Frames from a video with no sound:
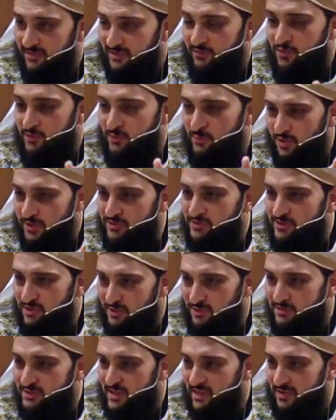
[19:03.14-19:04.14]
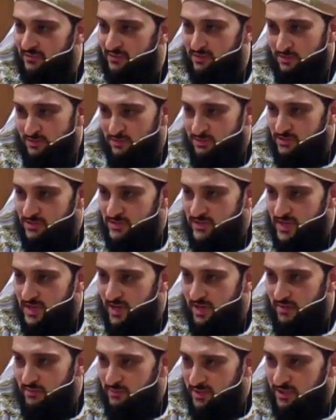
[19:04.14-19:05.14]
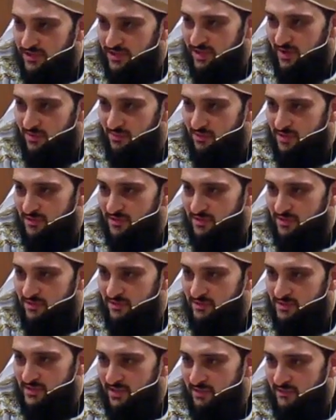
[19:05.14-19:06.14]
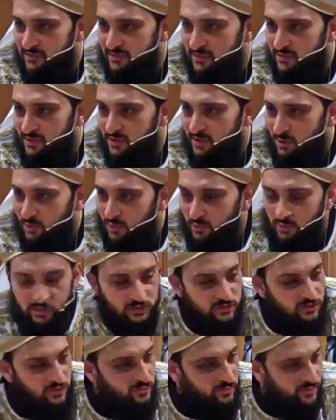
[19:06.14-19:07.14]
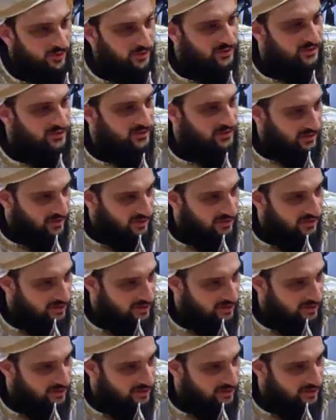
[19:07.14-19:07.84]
If you want to go to heaven, do you just say, "I wish I want to go to heaven"? Or do you put